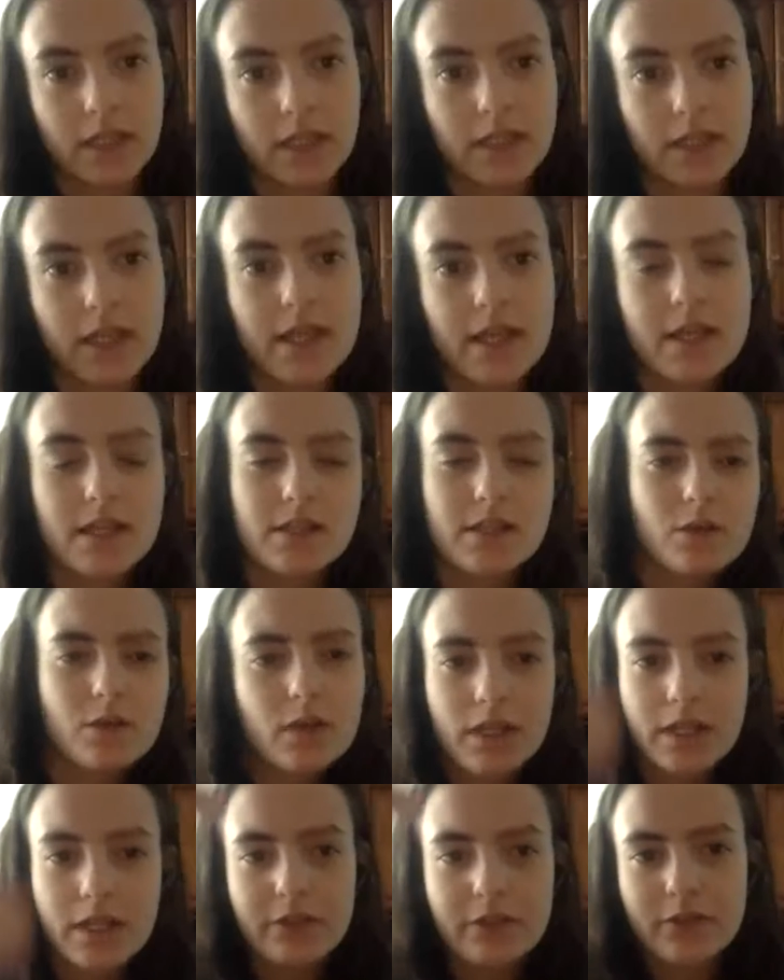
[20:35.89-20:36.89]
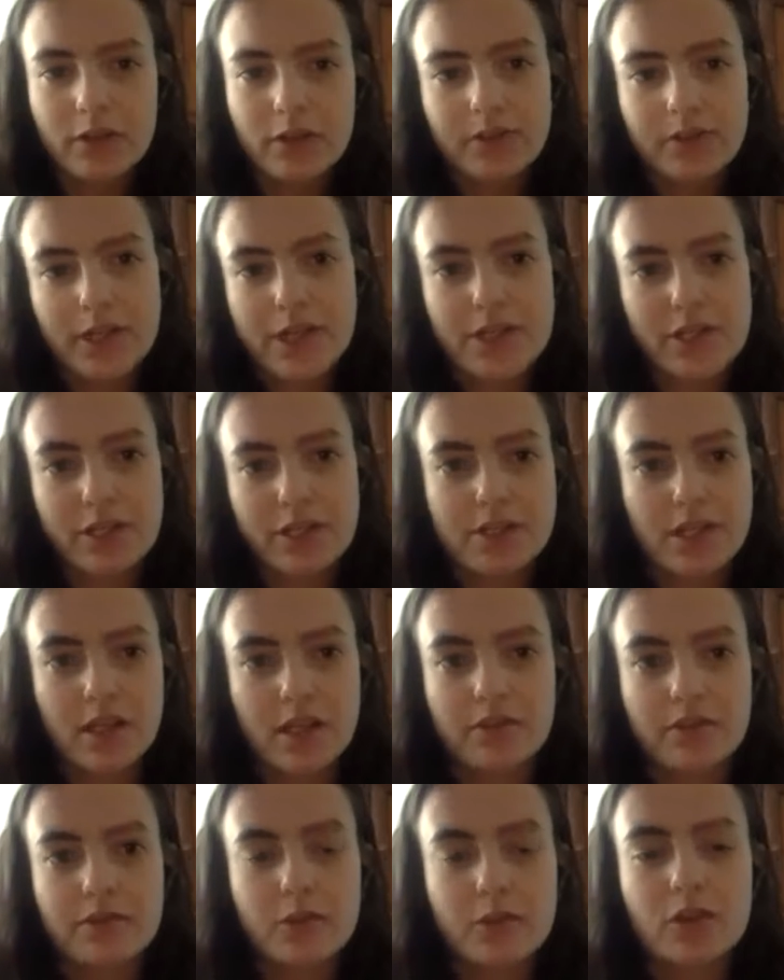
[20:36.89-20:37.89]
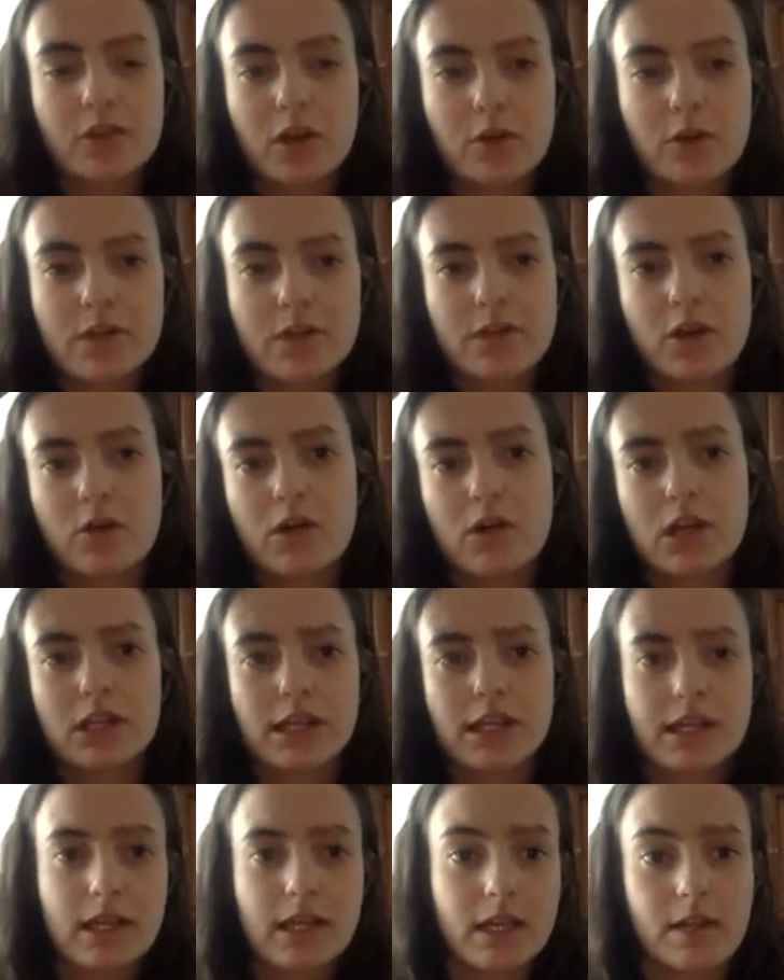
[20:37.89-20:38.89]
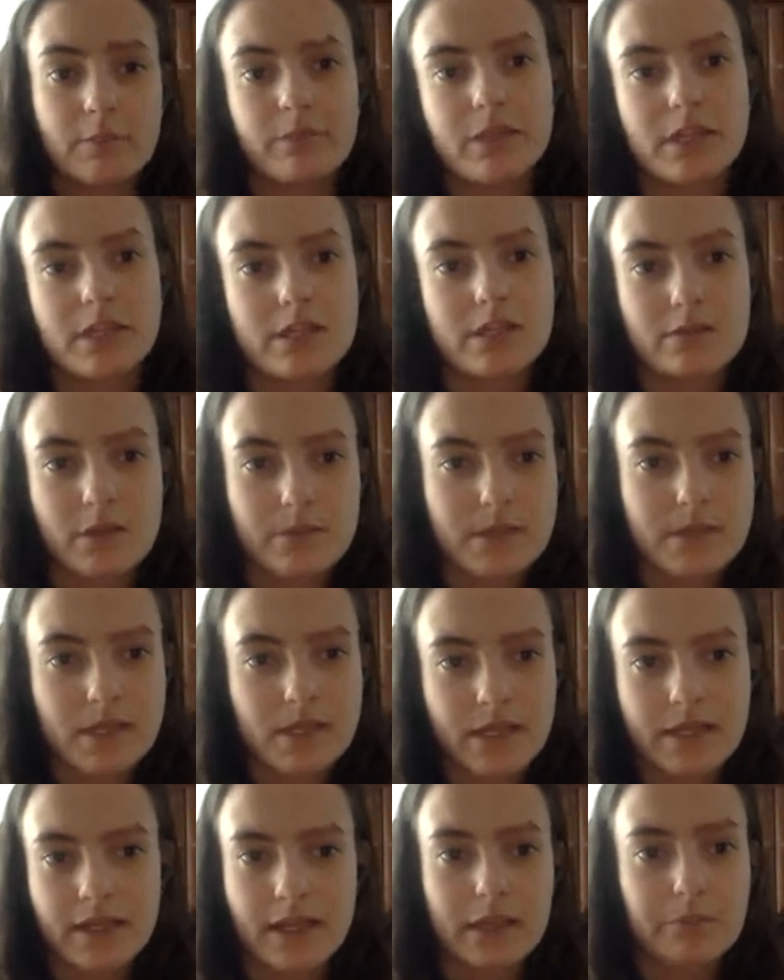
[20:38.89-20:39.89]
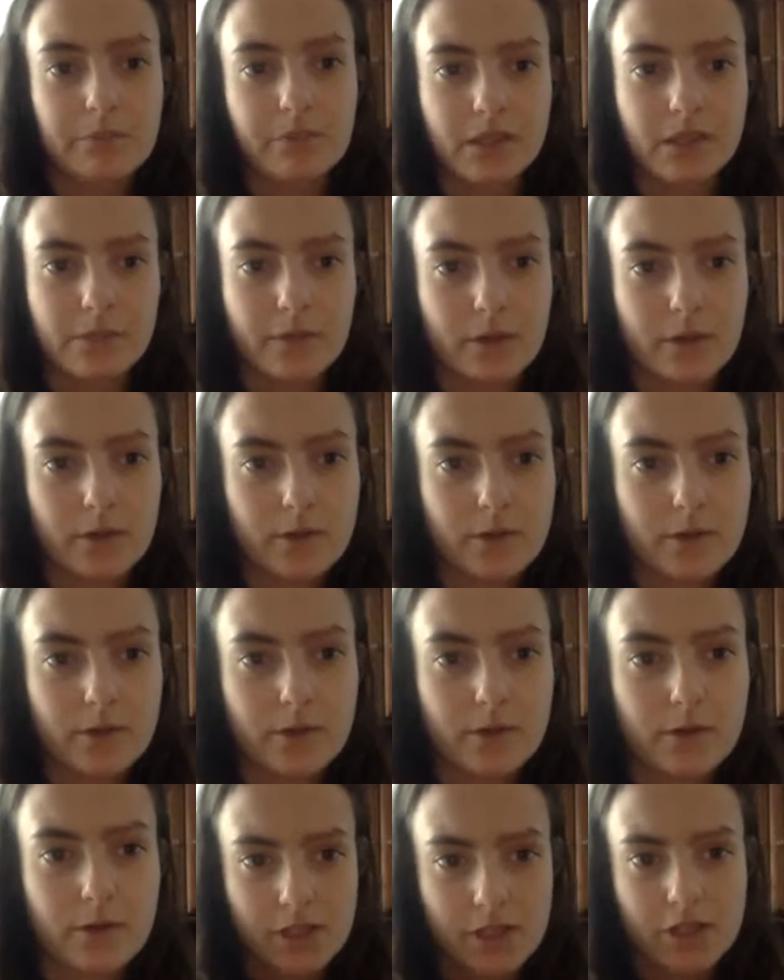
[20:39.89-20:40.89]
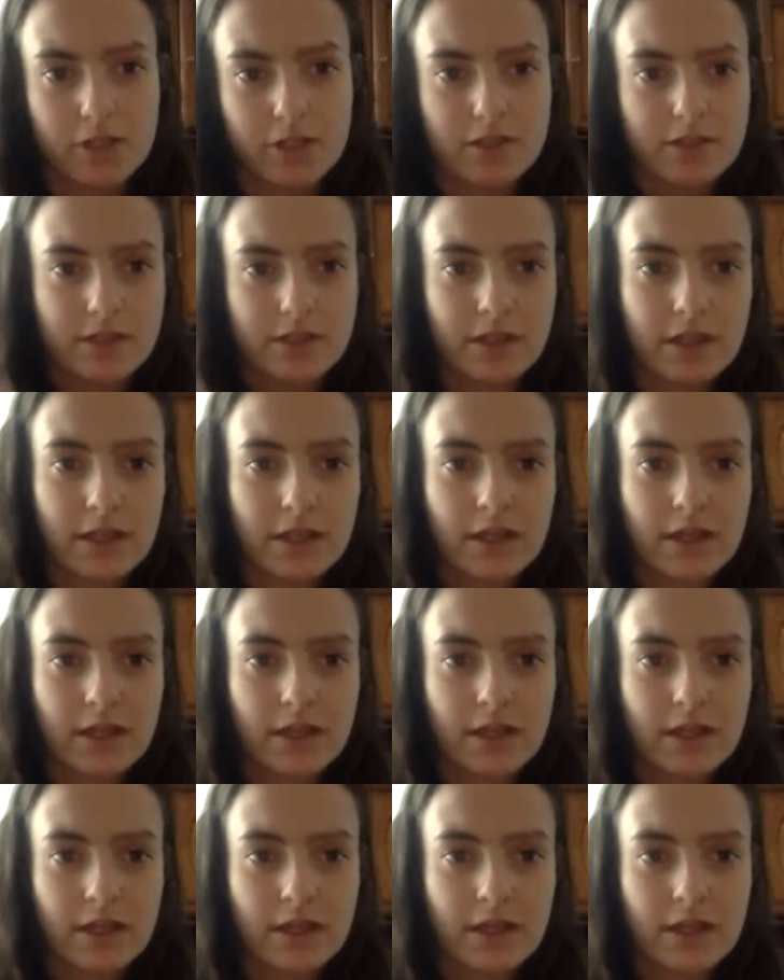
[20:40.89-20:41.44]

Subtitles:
And then so like if you're arranging yourself, you can always go on like a company's website like BMO and just